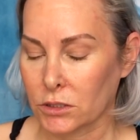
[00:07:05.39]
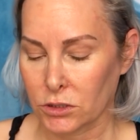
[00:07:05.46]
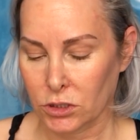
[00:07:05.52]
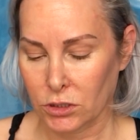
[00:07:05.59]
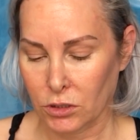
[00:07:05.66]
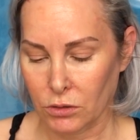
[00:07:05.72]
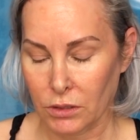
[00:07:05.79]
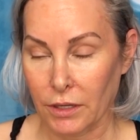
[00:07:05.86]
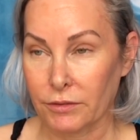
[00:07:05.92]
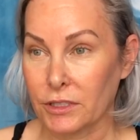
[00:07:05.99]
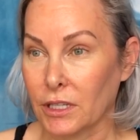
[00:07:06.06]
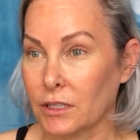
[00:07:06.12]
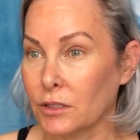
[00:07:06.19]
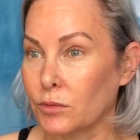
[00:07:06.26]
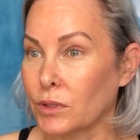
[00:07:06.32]
Still
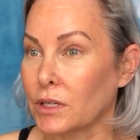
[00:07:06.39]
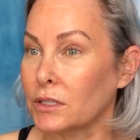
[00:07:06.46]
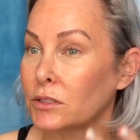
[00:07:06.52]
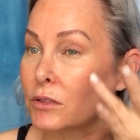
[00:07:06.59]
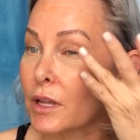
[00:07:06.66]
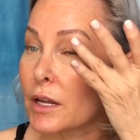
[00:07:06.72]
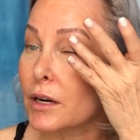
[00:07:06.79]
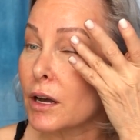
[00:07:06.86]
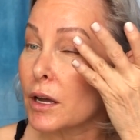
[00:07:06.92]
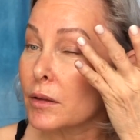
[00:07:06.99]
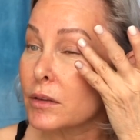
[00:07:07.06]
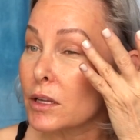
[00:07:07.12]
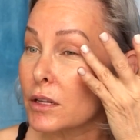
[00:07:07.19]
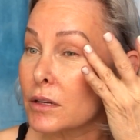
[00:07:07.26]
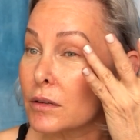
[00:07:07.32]
left-handed when I do that
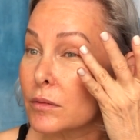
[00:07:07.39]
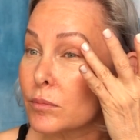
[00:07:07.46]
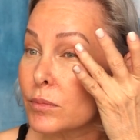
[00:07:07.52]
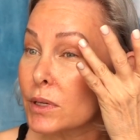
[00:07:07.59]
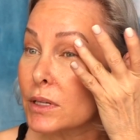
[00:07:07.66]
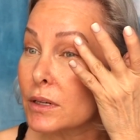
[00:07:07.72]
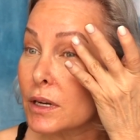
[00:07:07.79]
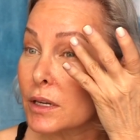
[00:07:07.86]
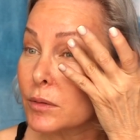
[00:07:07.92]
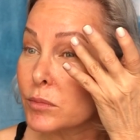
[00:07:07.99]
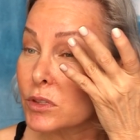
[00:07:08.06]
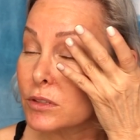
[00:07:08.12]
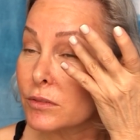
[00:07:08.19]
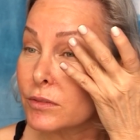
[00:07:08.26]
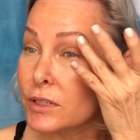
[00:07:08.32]
eye, but, but I am
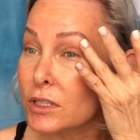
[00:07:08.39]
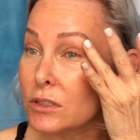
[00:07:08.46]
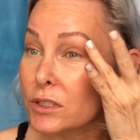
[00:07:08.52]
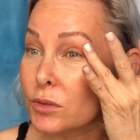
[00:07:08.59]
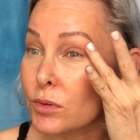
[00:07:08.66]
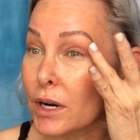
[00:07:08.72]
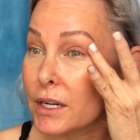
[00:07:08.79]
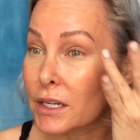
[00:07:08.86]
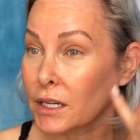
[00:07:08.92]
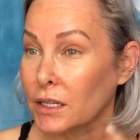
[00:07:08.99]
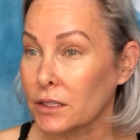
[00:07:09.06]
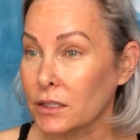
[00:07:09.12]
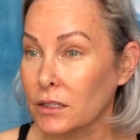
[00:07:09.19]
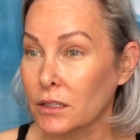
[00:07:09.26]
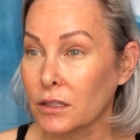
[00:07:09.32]
severely
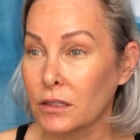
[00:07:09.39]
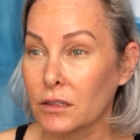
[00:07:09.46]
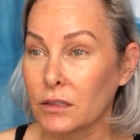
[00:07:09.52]
right-handed.